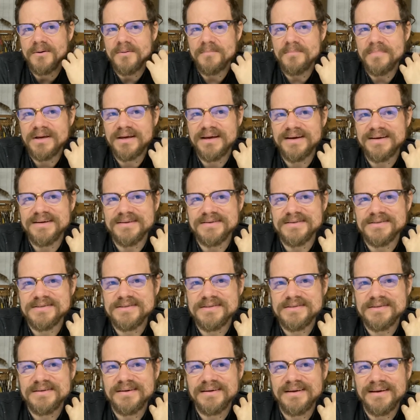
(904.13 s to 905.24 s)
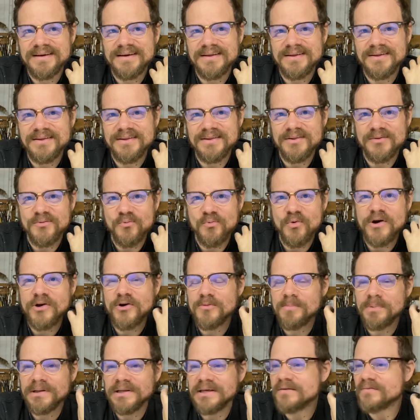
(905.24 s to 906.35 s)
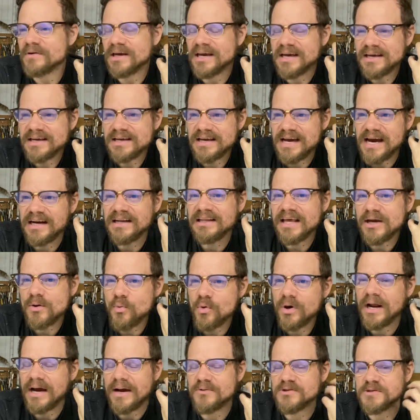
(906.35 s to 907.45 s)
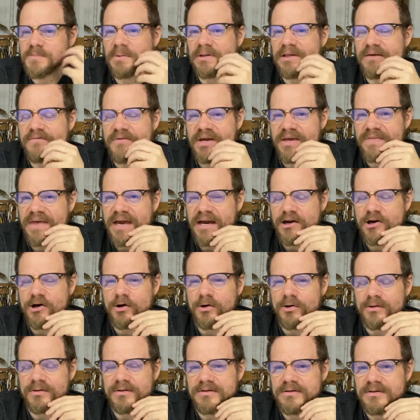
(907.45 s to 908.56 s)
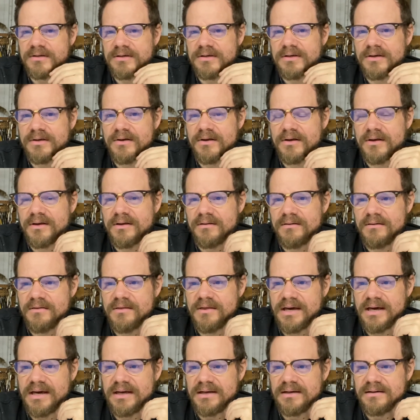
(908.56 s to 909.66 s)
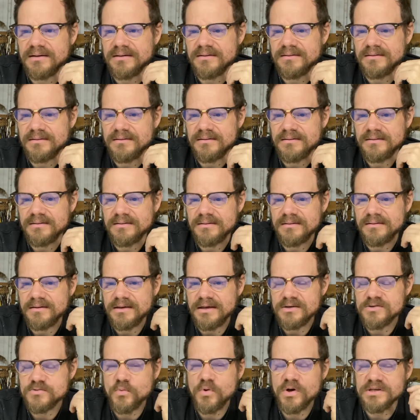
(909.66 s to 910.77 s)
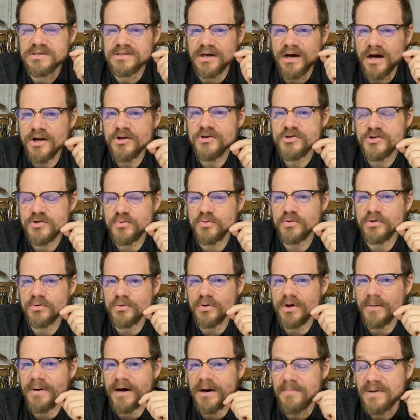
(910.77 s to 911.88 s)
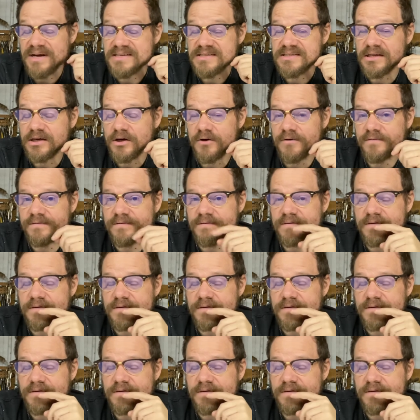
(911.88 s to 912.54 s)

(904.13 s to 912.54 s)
because what you're believing, kind of like what I was believing in that cult, that was untrue about myself